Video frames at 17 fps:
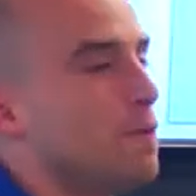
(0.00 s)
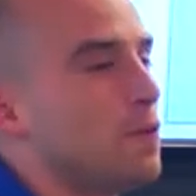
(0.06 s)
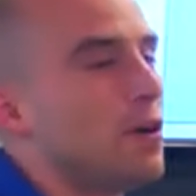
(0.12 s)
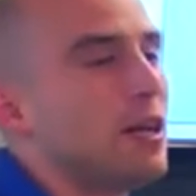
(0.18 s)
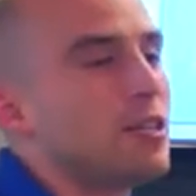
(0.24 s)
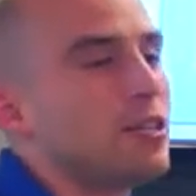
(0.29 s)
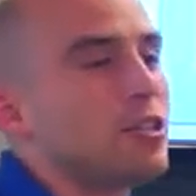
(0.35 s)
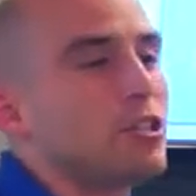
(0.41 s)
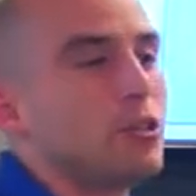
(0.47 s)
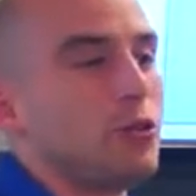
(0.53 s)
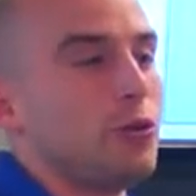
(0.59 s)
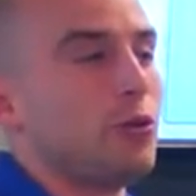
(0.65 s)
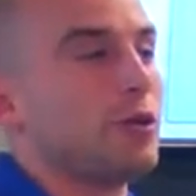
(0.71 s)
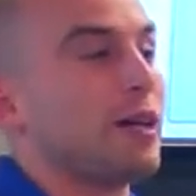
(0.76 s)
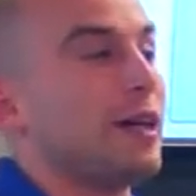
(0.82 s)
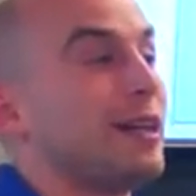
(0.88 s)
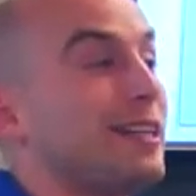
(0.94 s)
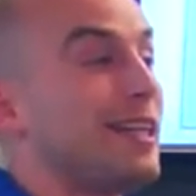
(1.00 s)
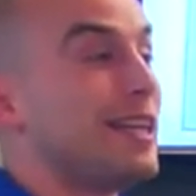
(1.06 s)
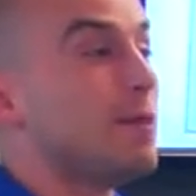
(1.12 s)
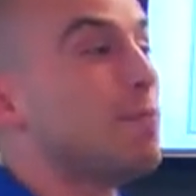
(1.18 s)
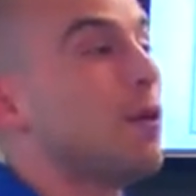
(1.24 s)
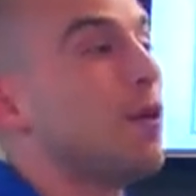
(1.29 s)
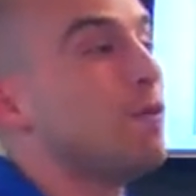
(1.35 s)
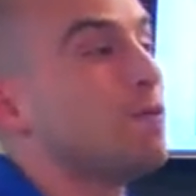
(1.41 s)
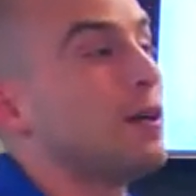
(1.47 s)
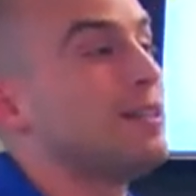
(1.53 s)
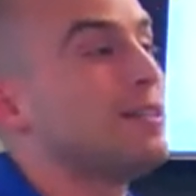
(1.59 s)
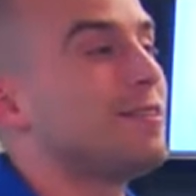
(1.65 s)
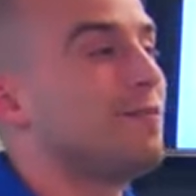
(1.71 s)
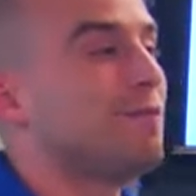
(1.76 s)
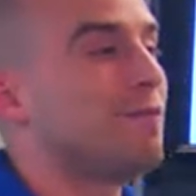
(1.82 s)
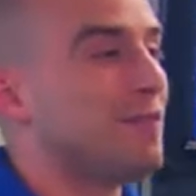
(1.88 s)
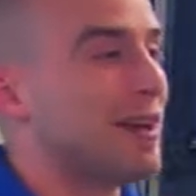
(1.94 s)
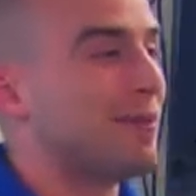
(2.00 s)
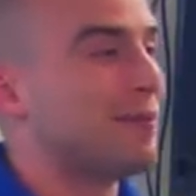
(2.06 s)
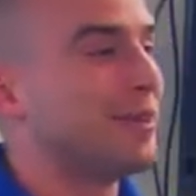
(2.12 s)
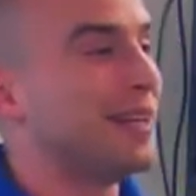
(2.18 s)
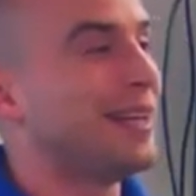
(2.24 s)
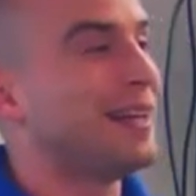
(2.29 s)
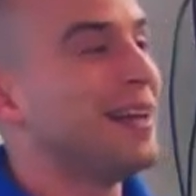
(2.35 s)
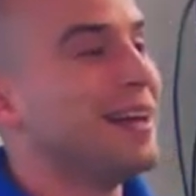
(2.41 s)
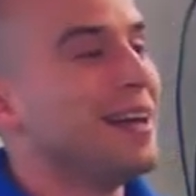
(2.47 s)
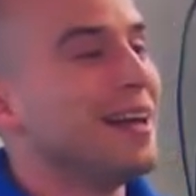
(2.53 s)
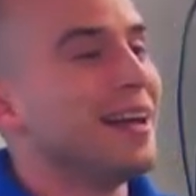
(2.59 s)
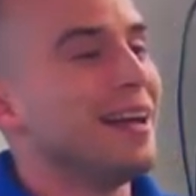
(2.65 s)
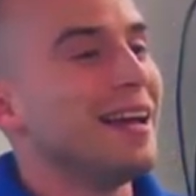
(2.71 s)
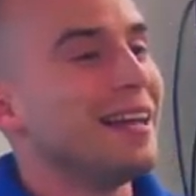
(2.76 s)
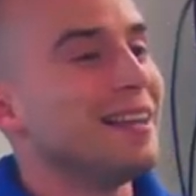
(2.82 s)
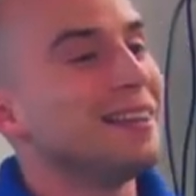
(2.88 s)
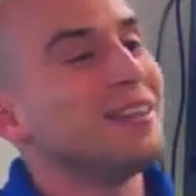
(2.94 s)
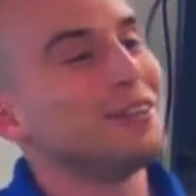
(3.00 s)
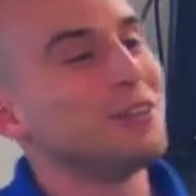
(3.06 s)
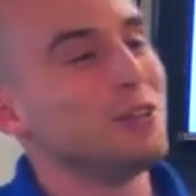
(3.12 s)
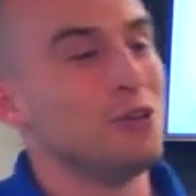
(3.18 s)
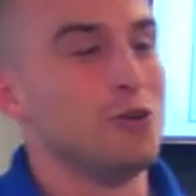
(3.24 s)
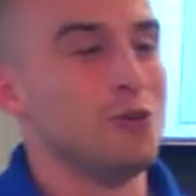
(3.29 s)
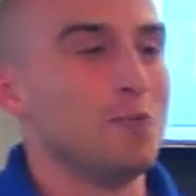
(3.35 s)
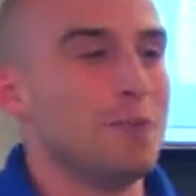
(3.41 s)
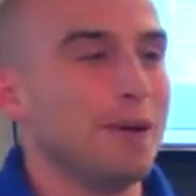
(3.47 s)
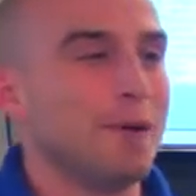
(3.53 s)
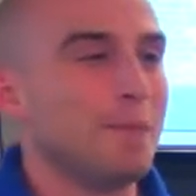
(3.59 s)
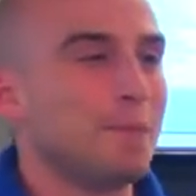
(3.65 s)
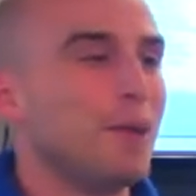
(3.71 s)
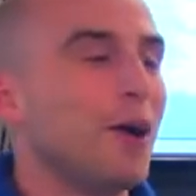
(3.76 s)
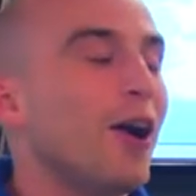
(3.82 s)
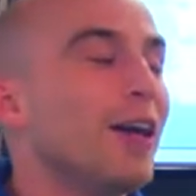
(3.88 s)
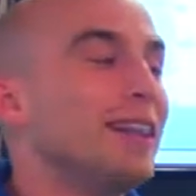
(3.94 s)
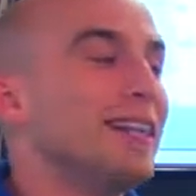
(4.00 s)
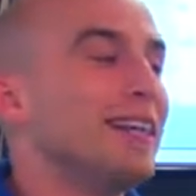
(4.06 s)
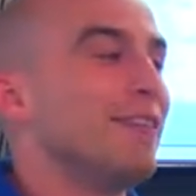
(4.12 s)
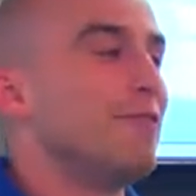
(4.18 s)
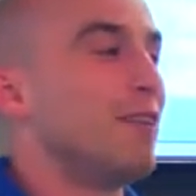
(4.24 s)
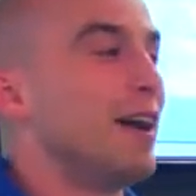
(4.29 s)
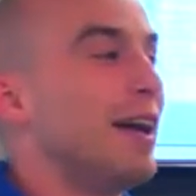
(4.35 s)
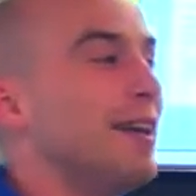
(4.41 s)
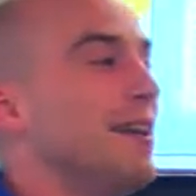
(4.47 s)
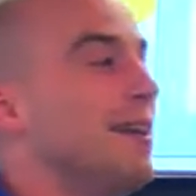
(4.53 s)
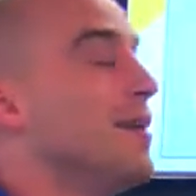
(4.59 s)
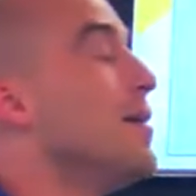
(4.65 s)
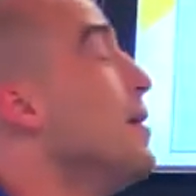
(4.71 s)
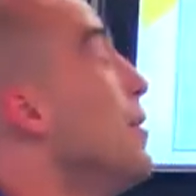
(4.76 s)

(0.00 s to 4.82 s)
for us to kind of keep our friends and family in the loop on the event,